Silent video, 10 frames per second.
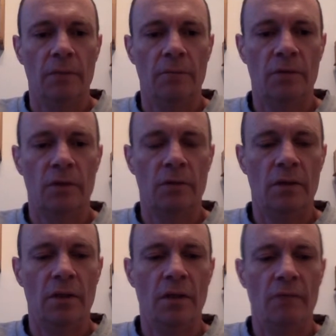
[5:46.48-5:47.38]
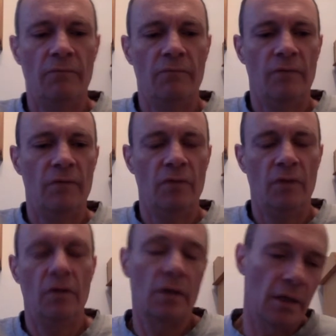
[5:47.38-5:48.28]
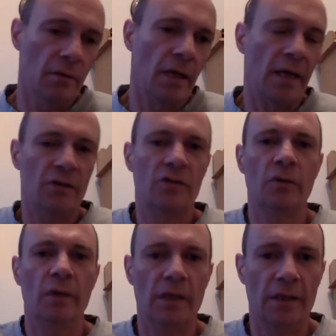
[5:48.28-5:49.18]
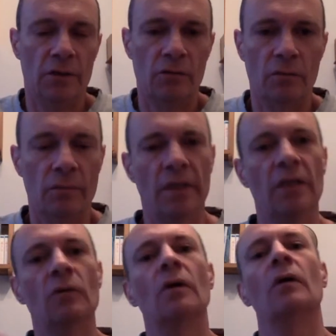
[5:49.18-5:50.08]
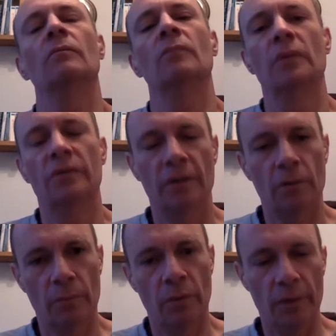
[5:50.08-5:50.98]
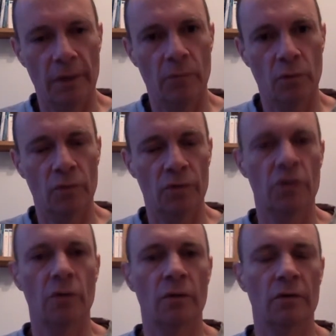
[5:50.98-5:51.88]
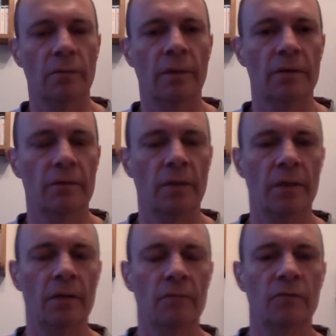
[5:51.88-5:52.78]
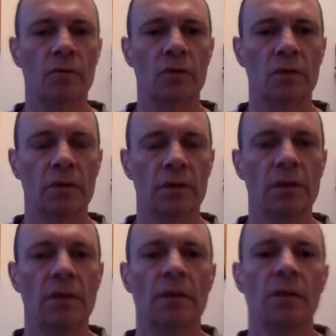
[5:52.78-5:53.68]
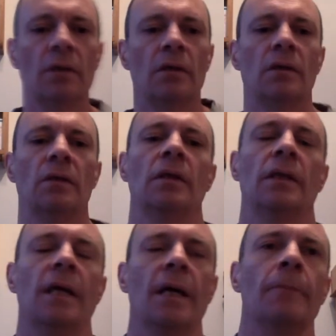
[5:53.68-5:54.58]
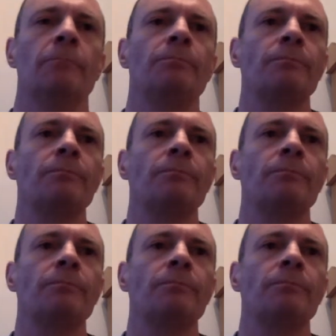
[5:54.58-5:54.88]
So if you can then add to it later on, but you can't still put in more than £200 a month, unfortunately. Now,